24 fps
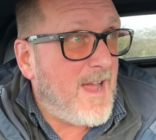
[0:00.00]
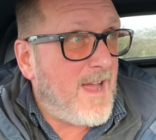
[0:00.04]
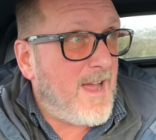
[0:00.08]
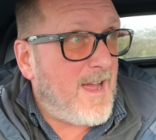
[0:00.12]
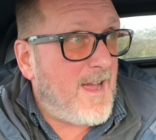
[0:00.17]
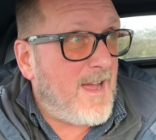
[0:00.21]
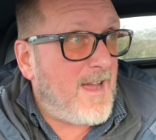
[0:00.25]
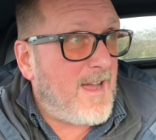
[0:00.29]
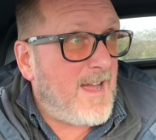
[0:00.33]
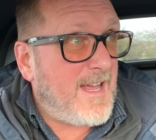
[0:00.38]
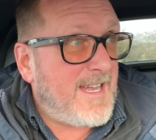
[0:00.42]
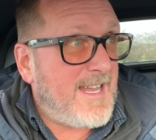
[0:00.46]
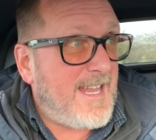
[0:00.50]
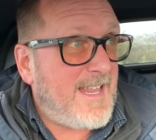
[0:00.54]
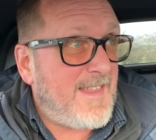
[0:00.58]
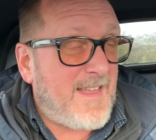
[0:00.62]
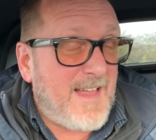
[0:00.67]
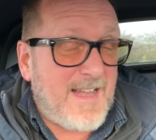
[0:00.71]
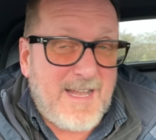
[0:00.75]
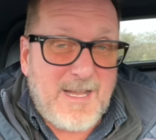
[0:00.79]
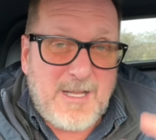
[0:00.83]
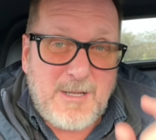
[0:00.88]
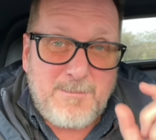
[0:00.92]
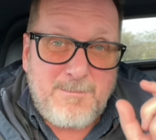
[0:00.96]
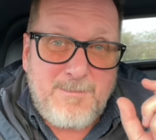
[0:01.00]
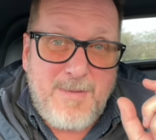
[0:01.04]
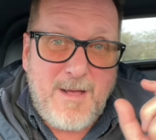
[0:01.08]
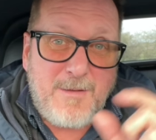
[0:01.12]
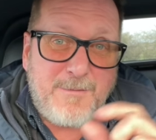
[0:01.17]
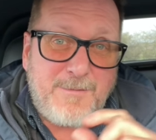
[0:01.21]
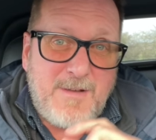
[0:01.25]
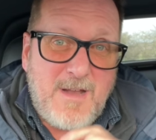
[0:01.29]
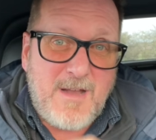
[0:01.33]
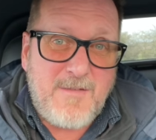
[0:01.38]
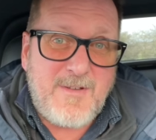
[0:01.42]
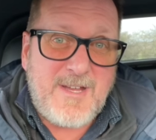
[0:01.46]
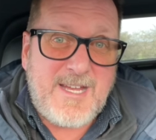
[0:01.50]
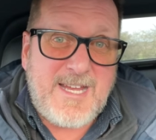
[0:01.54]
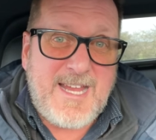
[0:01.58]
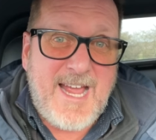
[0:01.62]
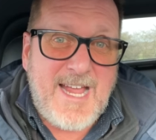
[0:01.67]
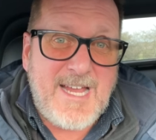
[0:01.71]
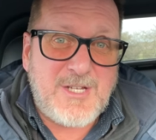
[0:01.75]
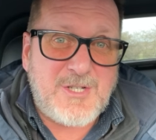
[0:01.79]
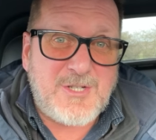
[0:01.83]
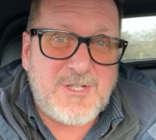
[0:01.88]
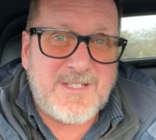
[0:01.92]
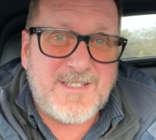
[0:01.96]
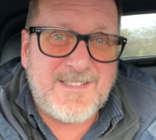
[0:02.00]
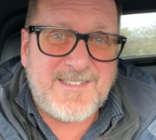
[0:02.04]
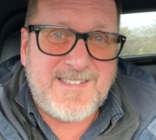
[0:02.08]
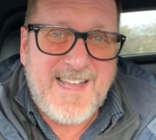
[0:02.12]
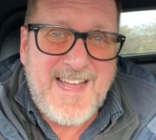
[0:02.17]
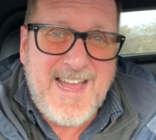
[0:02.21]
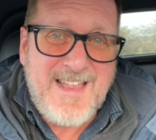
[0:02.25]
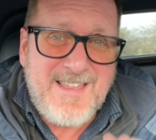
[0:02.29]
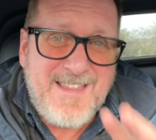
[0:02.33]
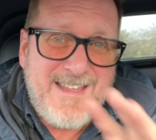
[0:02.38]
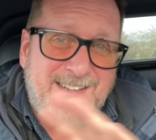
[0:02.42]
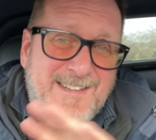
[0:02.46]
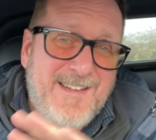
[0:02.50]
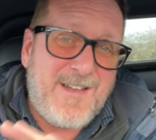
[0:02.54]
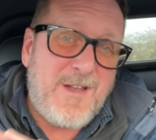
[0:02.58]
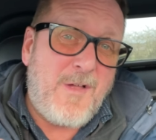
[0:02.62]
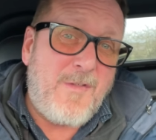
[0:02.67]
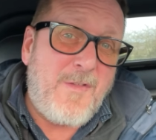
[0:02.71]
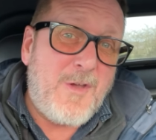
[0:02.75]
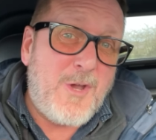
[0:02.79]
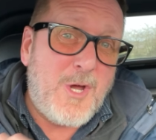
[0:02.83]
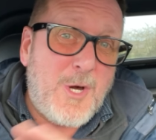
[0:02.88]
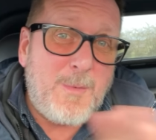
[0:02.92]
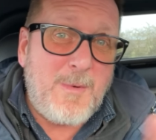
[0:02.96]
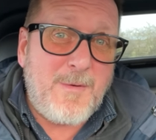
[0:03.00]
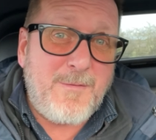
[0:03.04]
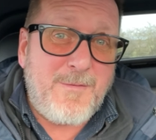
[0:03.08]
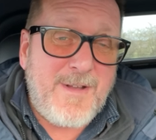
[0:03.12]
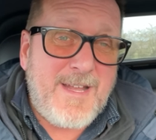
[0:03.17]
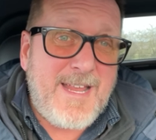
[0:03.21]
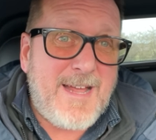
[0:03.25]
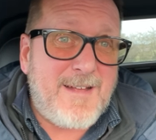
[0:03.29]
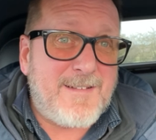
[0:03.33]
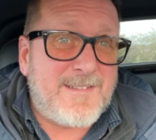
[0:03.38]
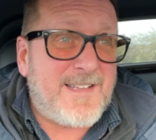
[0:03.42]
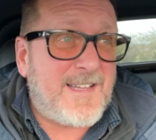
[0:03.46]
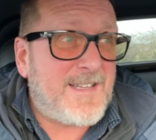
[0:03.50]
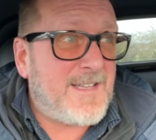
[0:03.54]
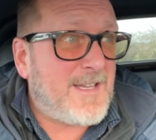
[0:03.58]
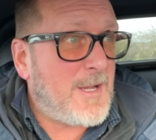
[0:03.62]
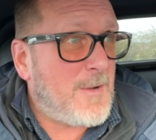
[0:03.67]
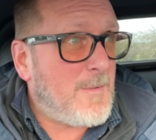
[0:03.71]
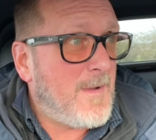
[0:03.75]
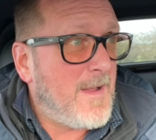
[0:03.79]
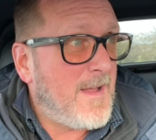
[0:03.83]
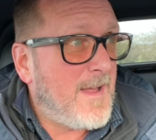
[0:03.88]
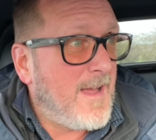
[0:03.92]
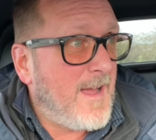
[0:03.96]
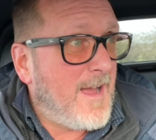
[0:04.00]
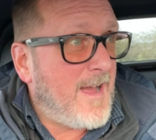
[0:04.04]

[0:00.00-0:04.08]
and hit that little bell for notifications. These are not the normal videos I do.